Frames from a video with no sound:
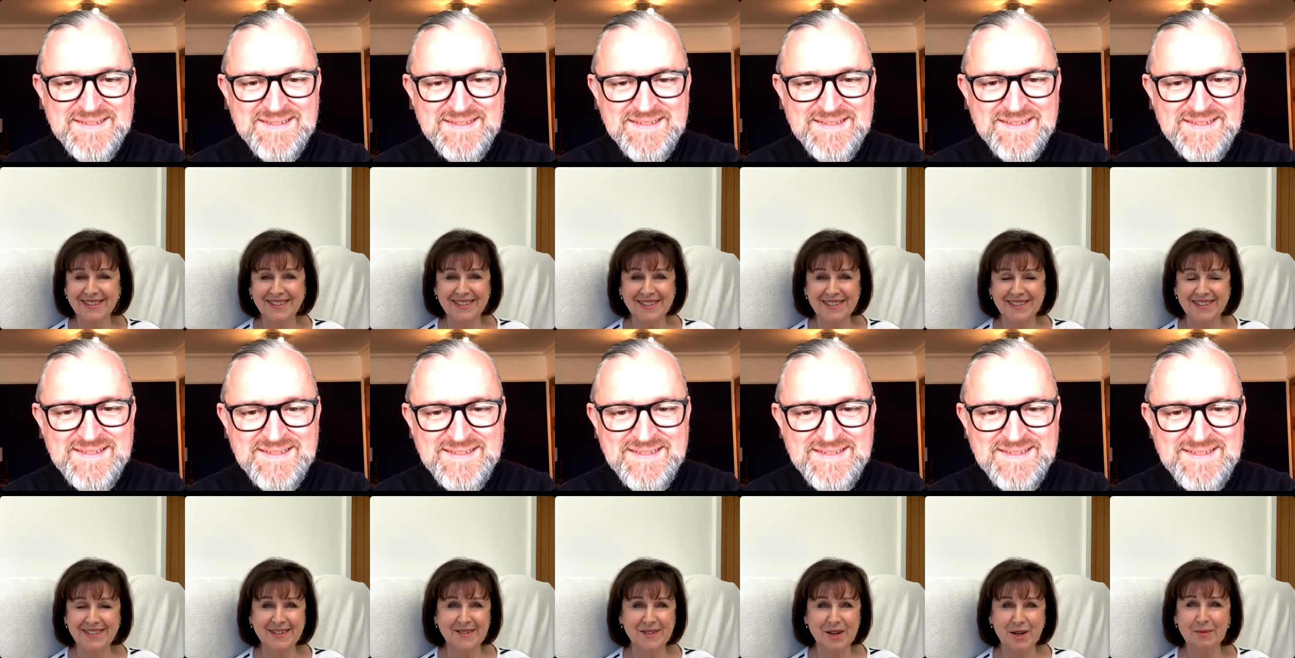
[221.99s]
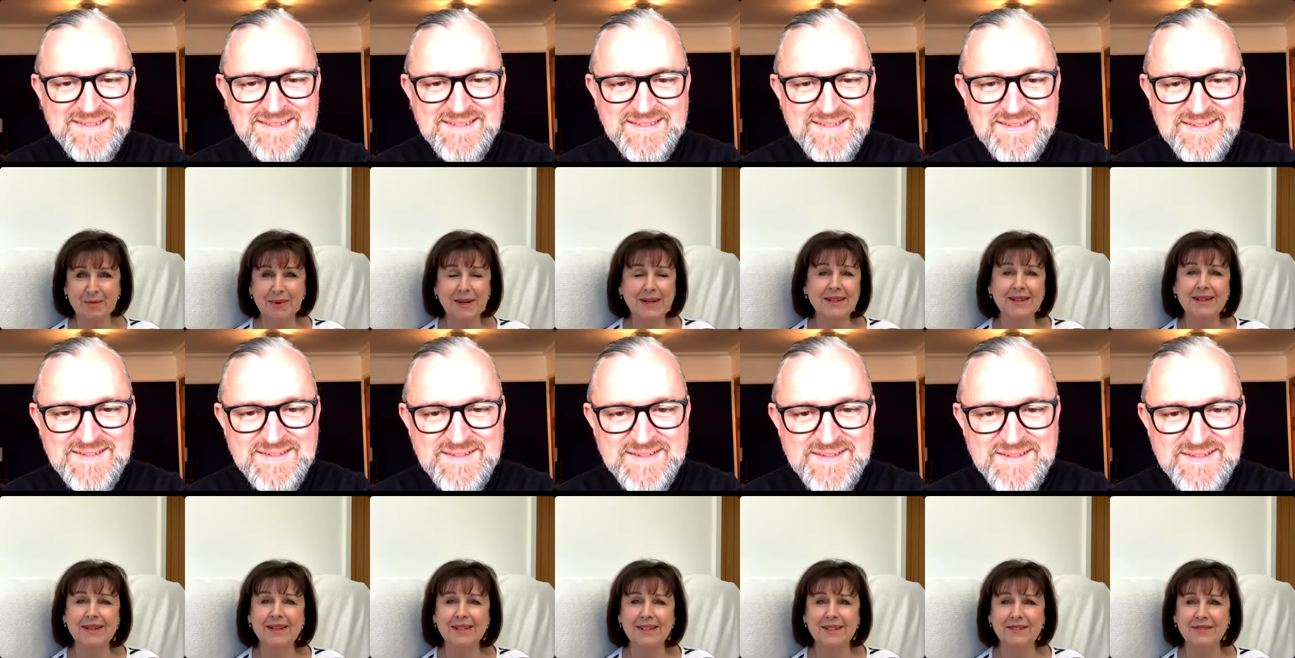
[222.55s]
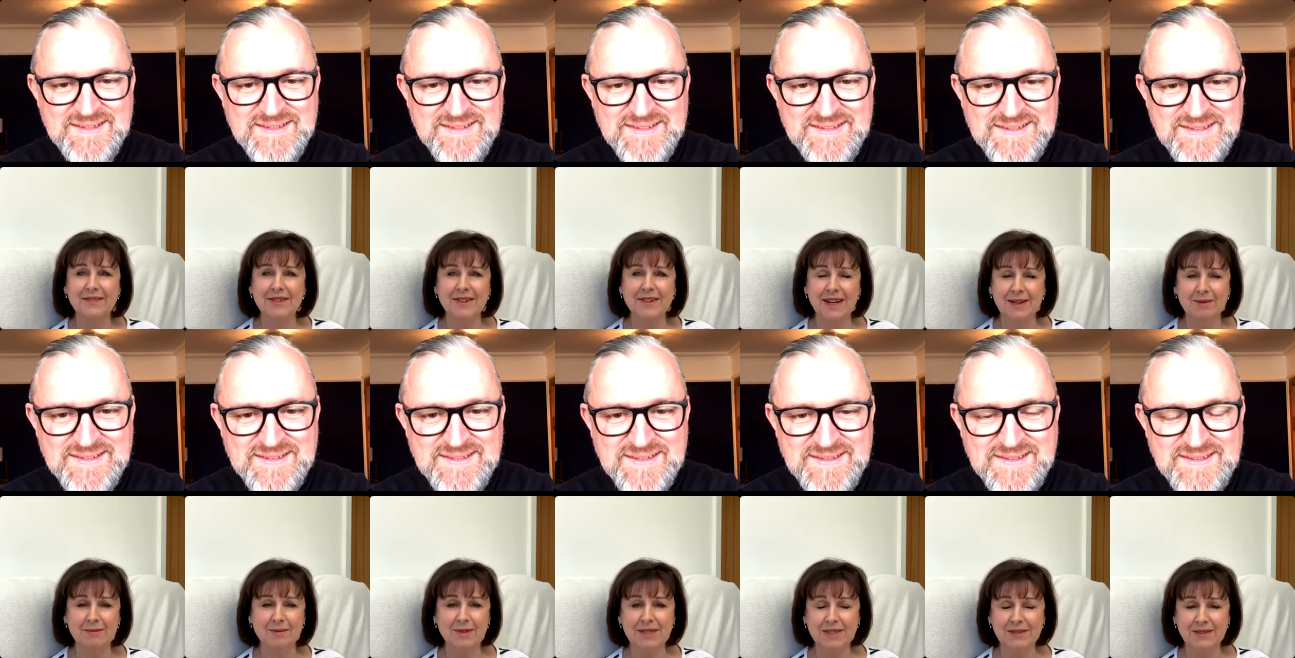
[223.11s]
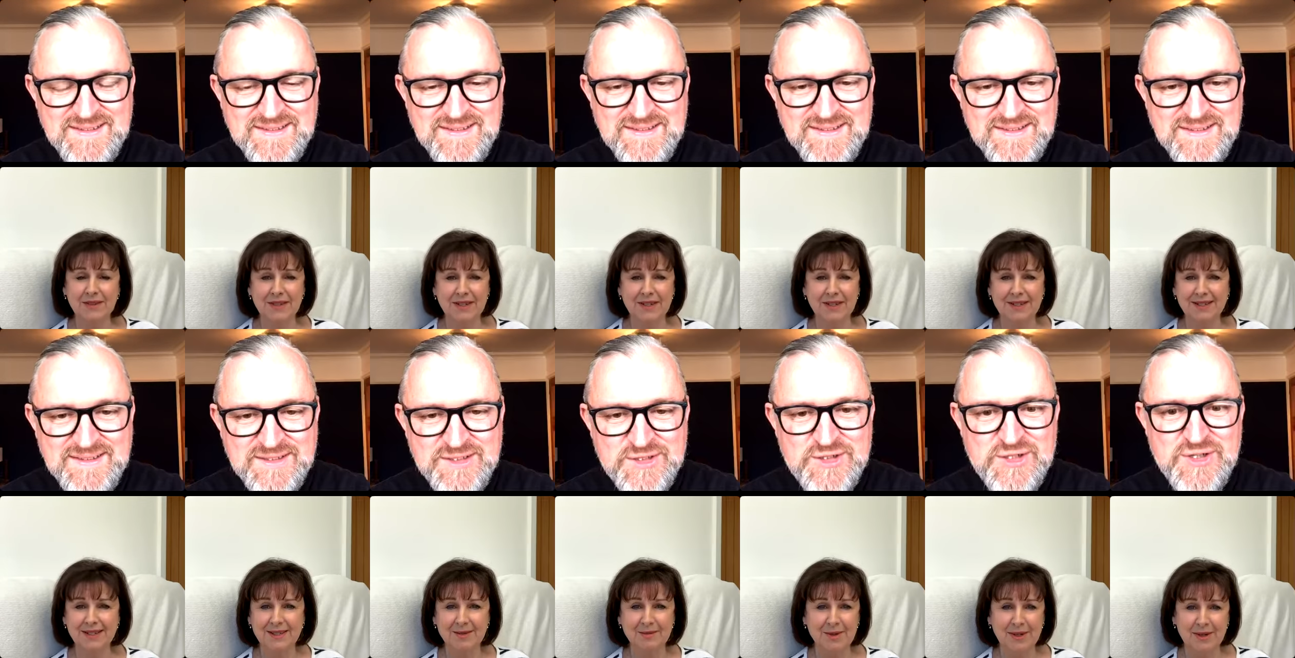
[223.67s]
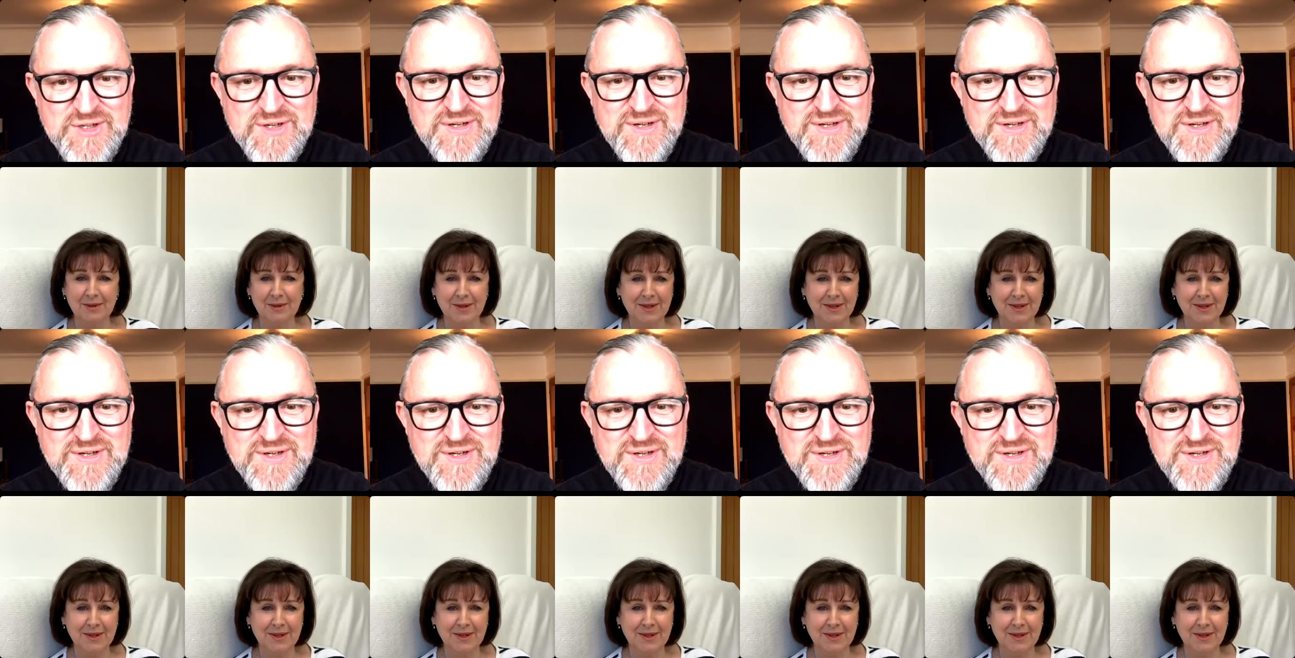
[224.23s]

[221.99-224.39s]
Speaker 1: the completely different atmosphere somewhere sure.